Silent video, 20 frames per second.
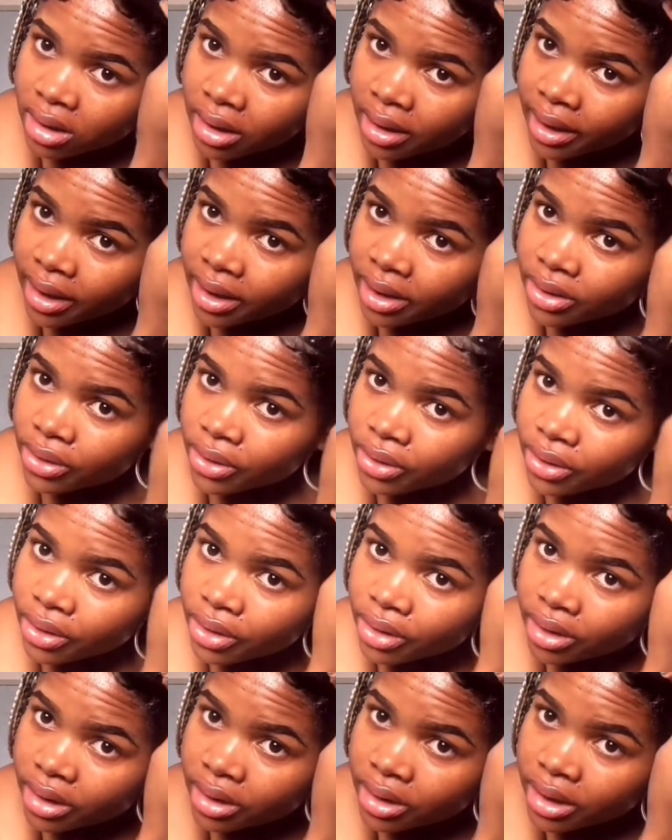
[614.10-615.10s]
Okay, so you're
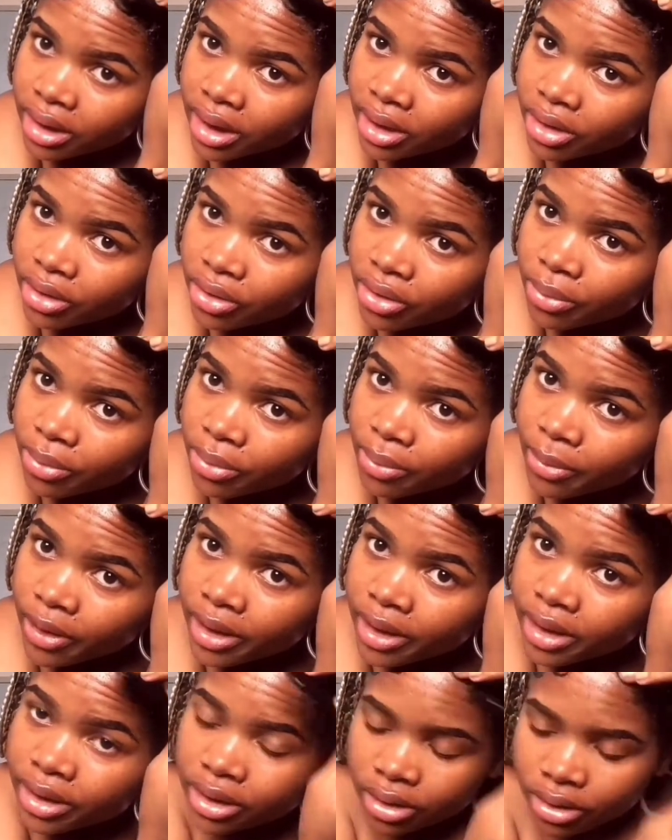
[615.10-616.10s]
gonna take your
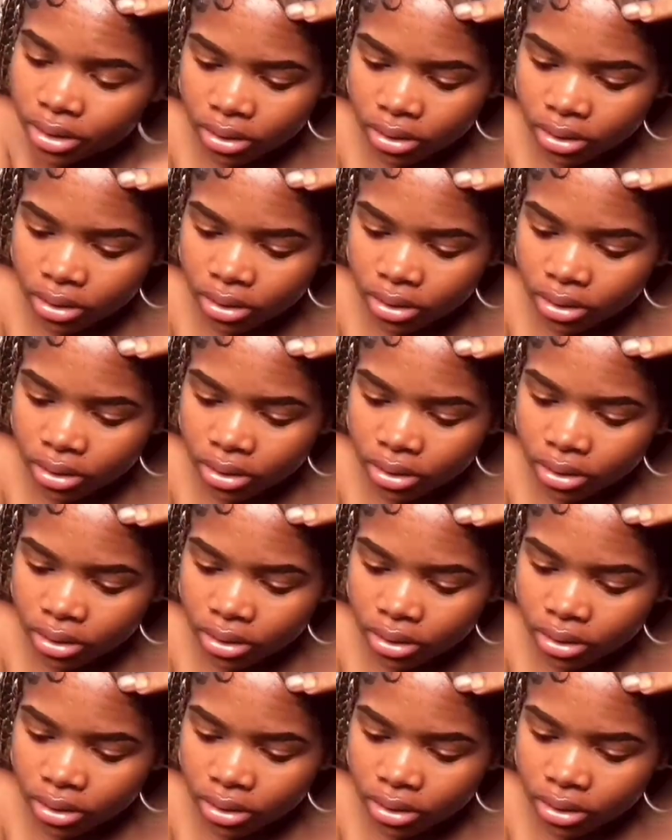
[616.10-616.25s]
toothbrush.